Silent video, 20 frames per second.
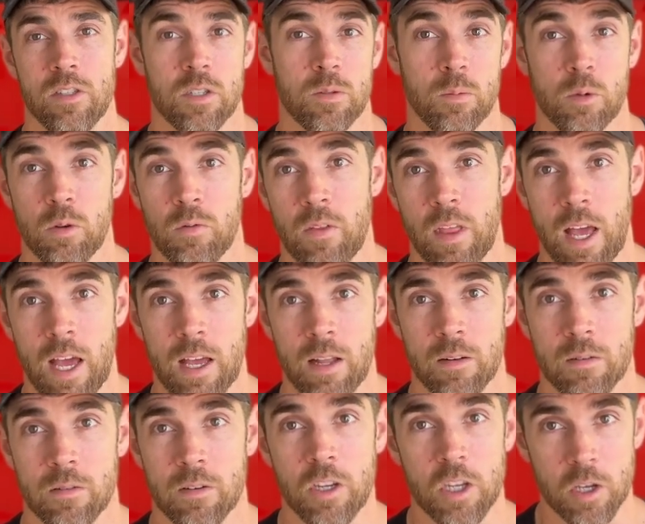to move
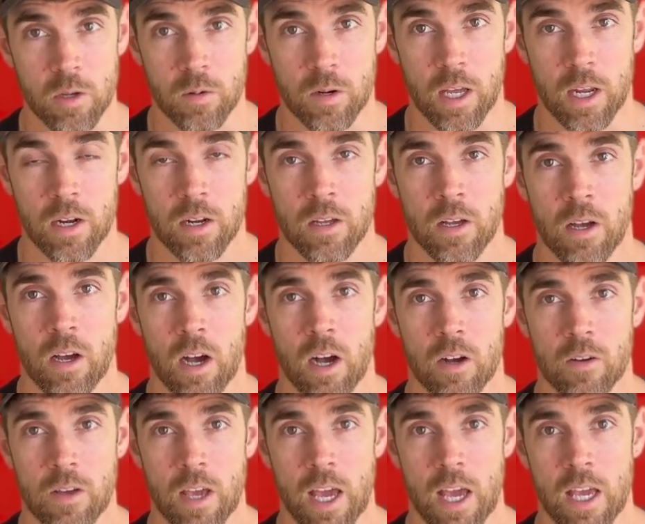that unit,
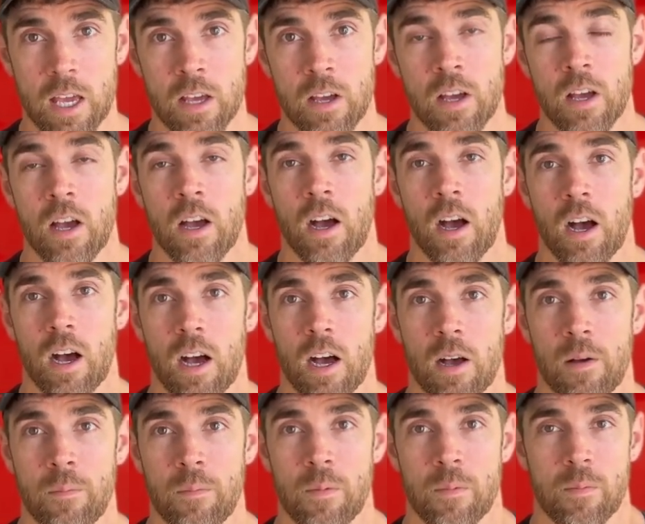okay?
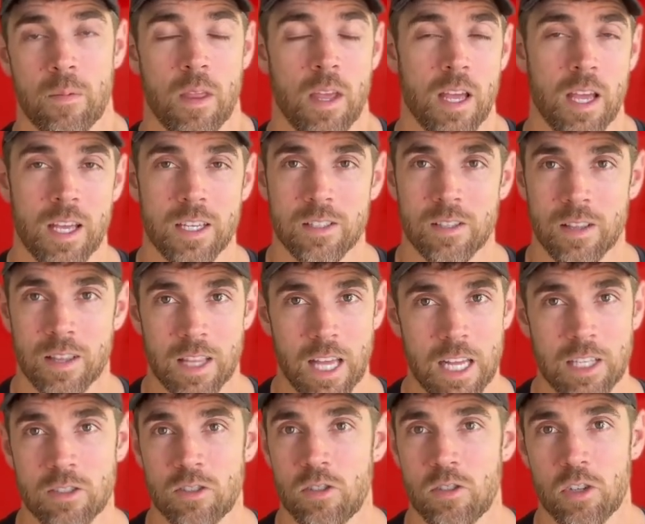
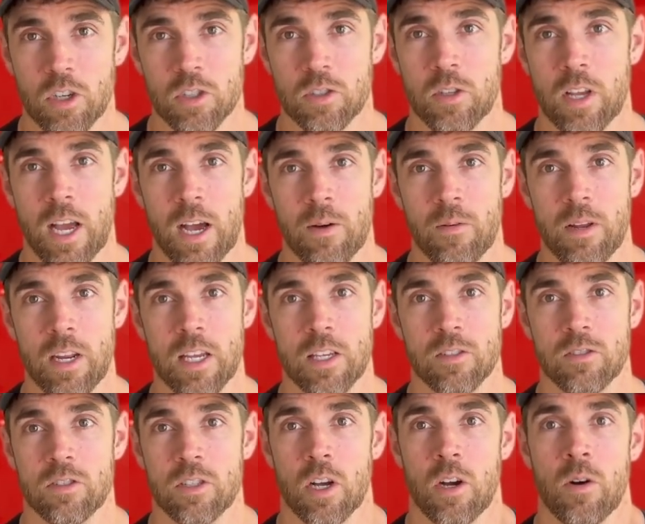That's just how it
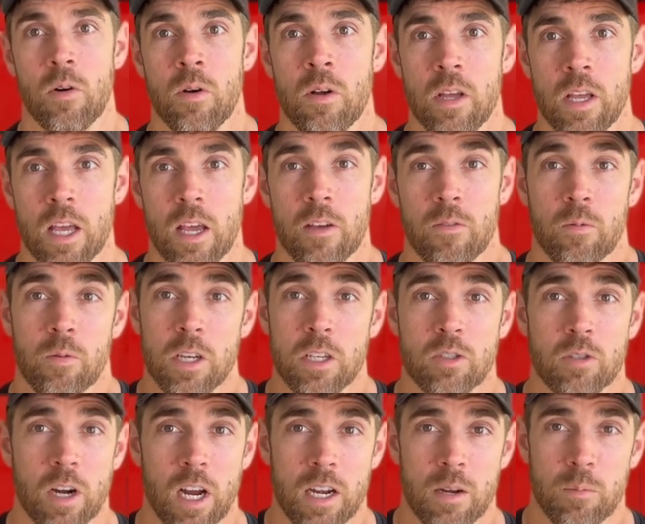is. So if we
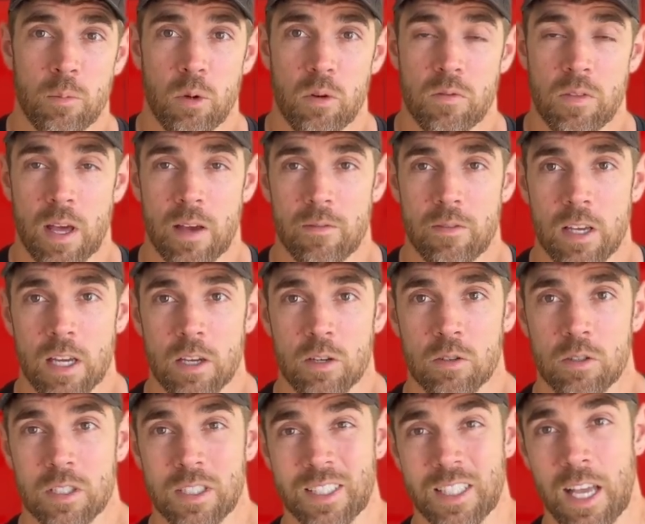tried to move that
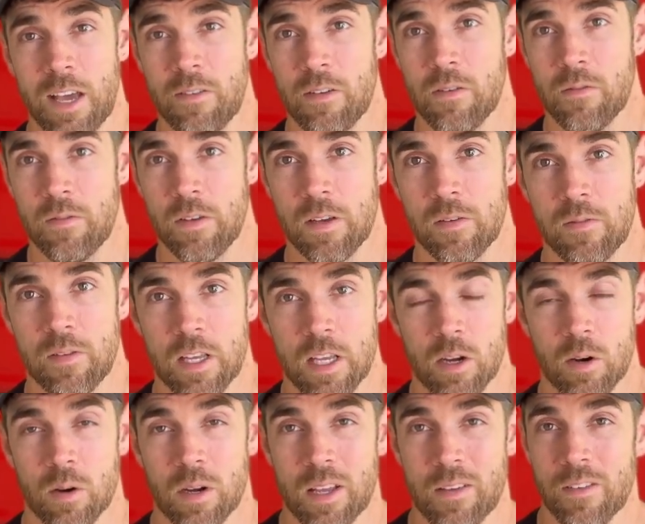vehicle at
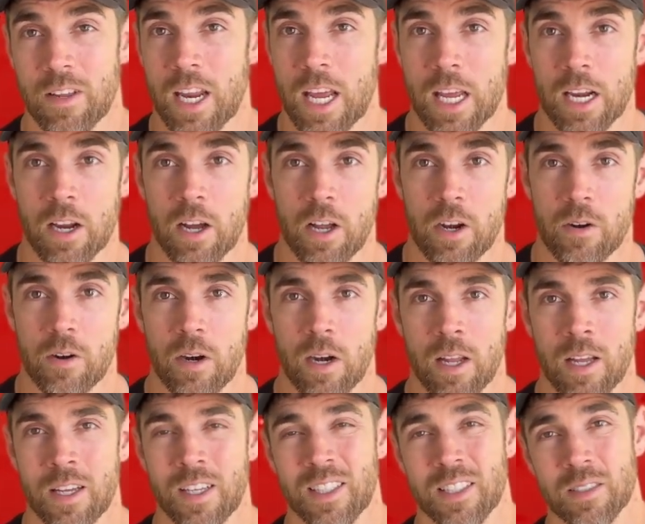$750 or even
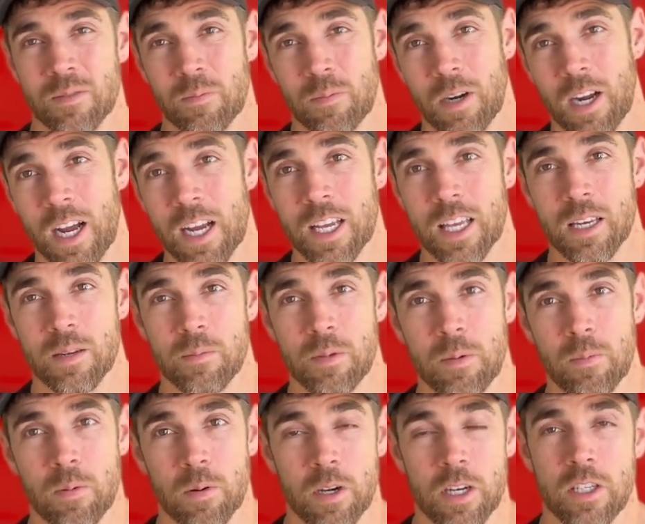$800, it's probably gonna
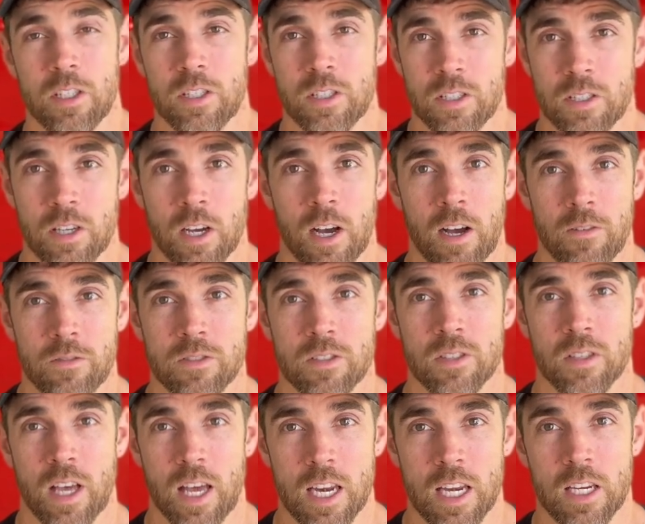be pretty tough
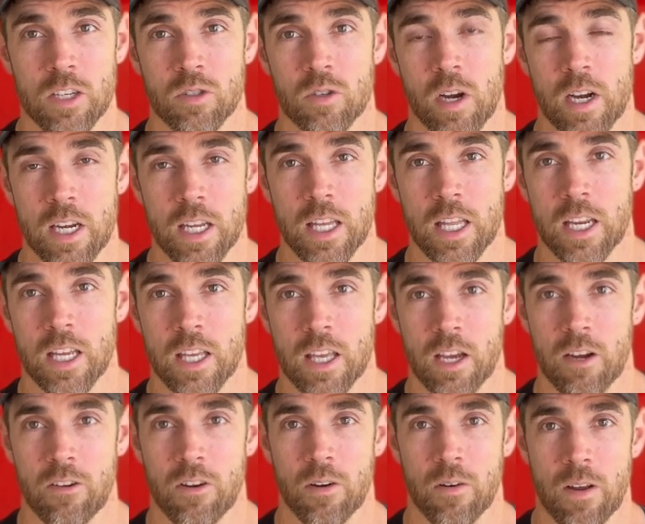sledding trying to get a
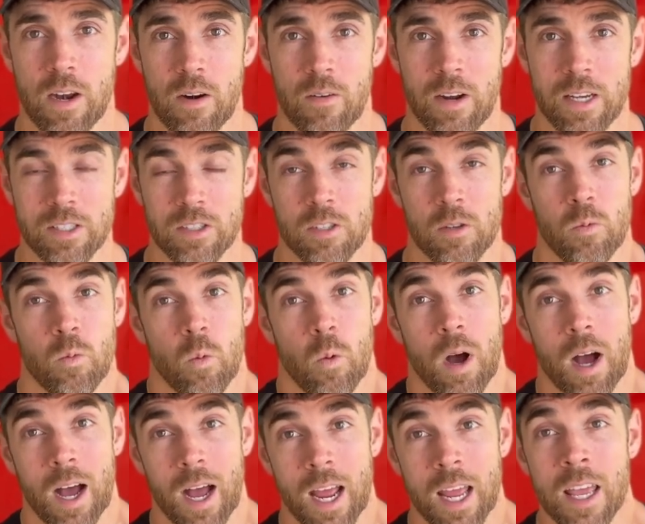carrier interested.
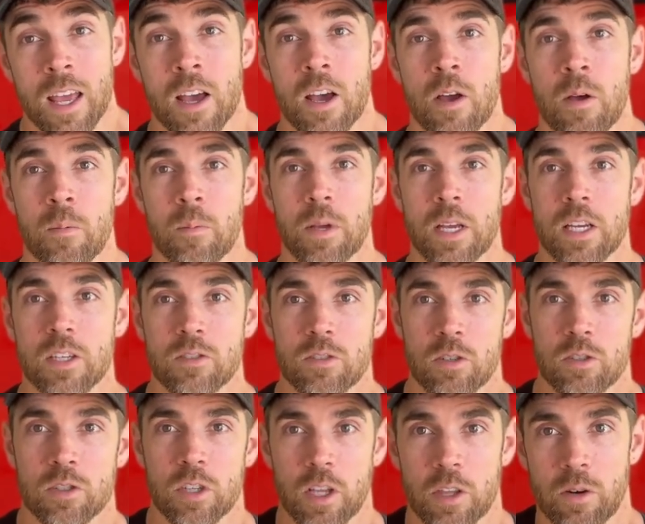Why? Because
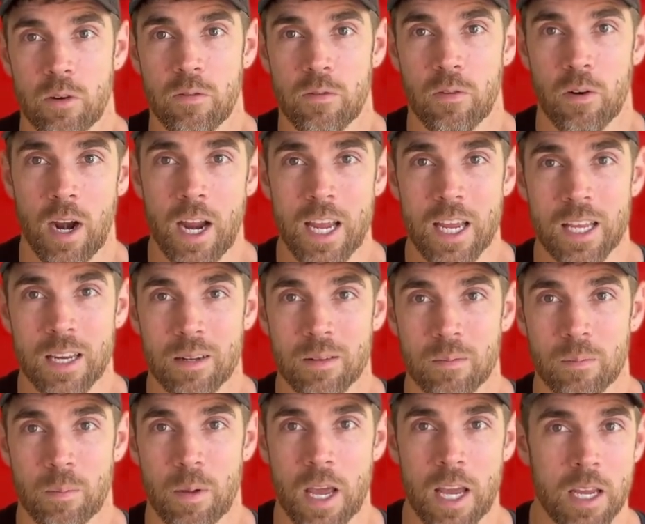there's other freight
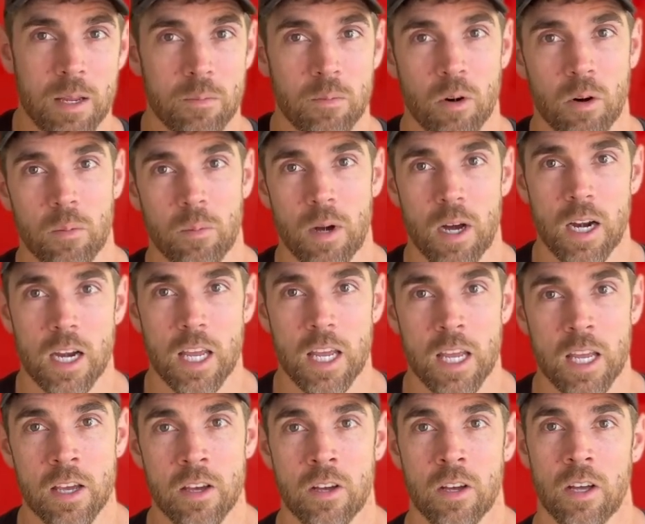paying more
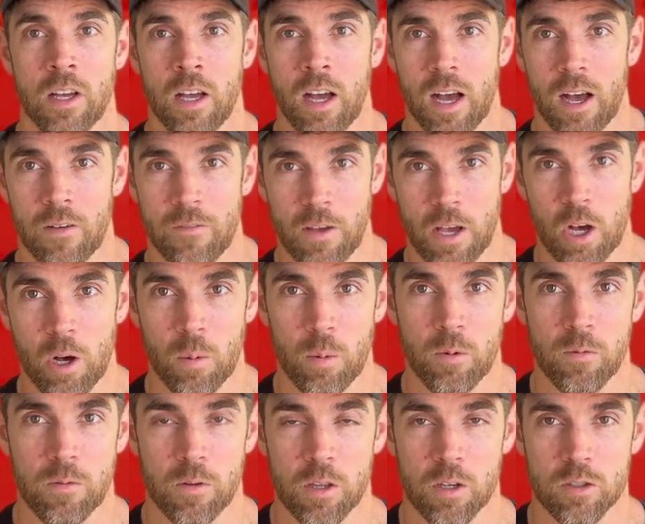money
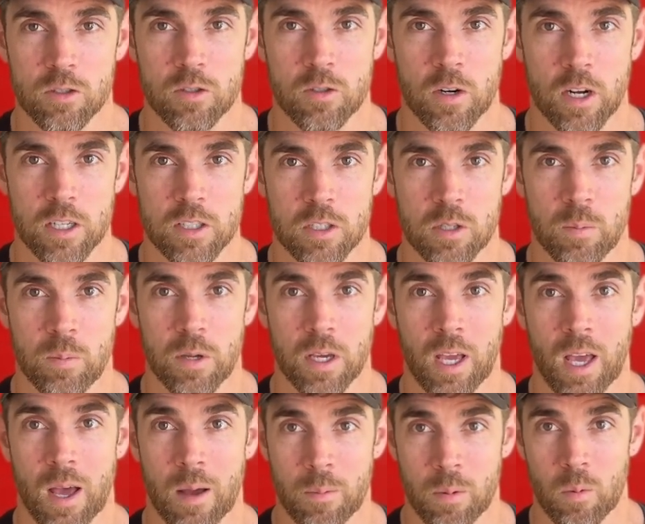available for those trucks to
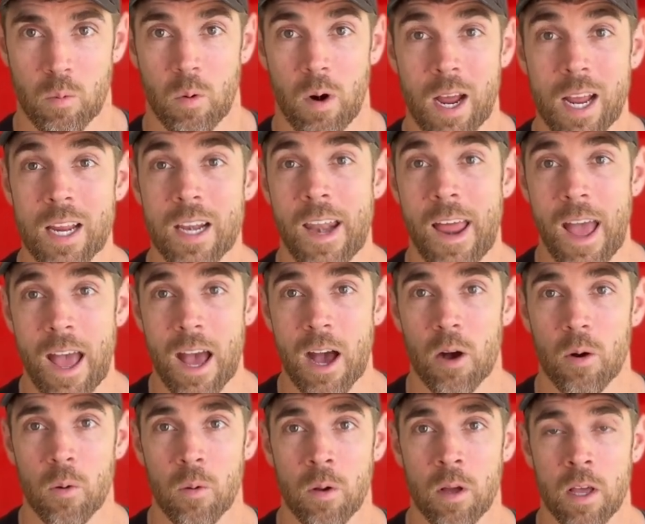pick up right
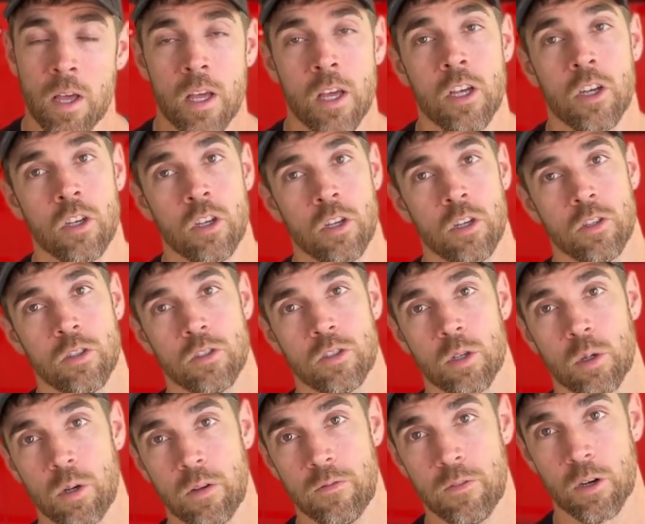now.
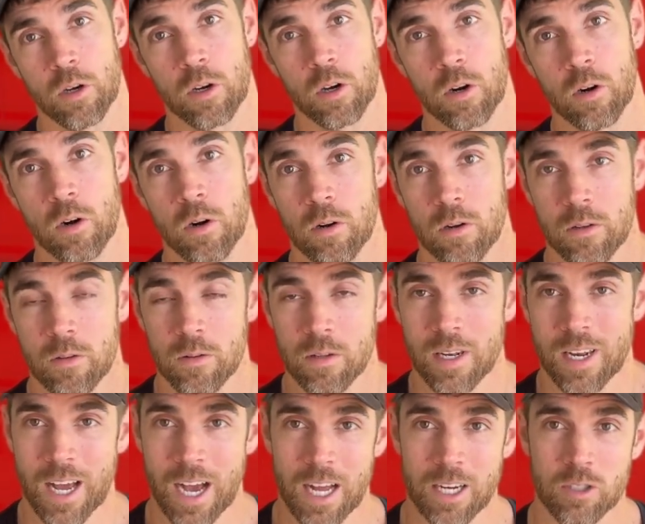So if you're
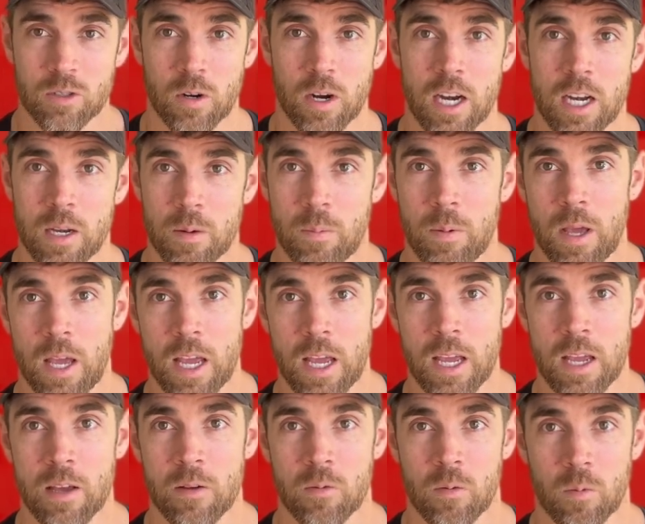not trying to
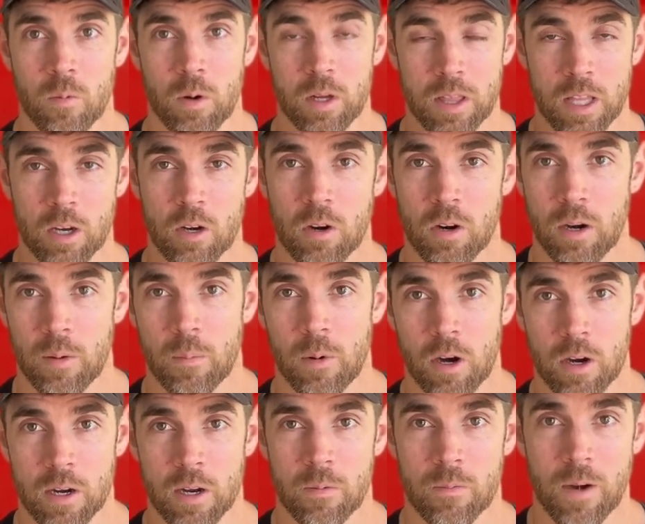pay what the current
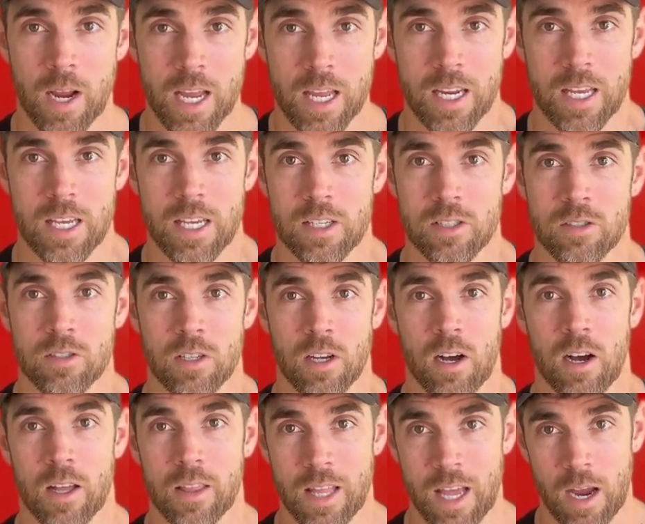market rate is
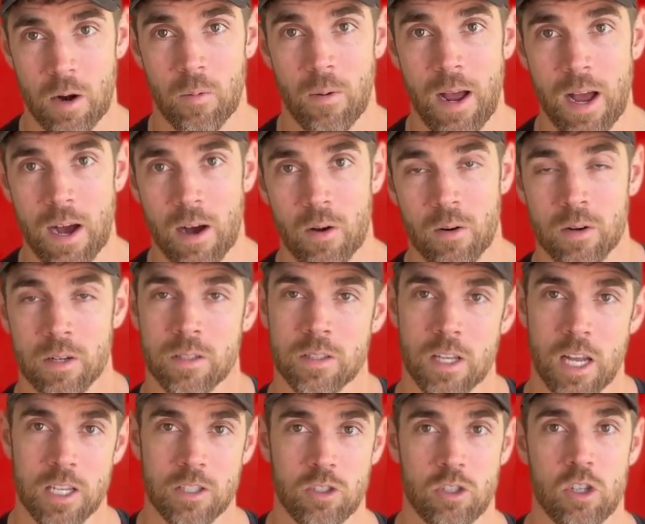on that route,
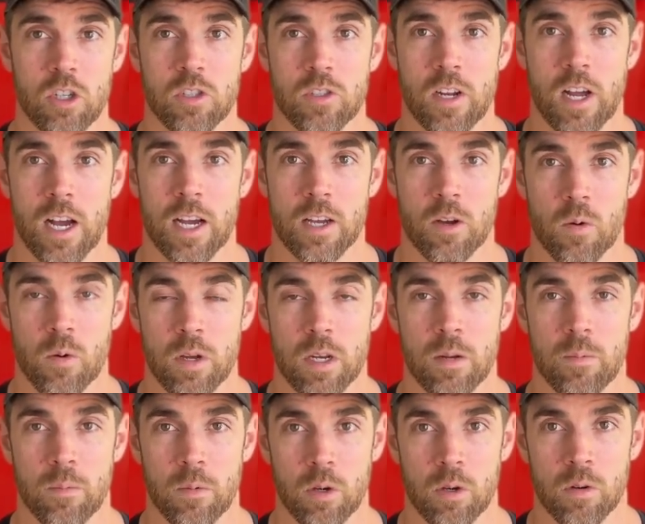it's just not going
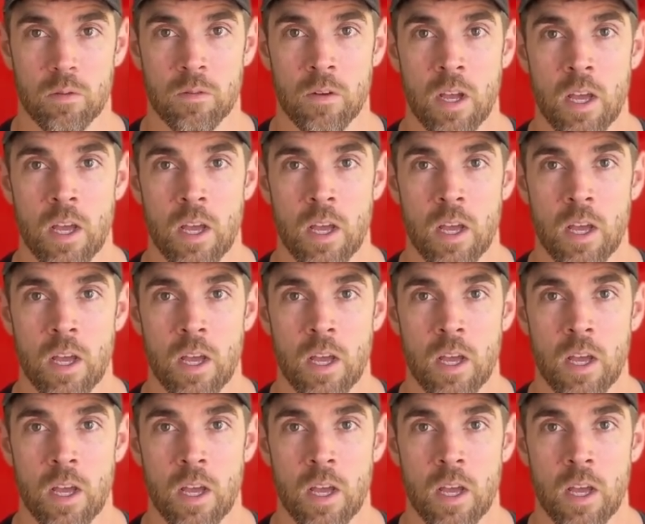to move.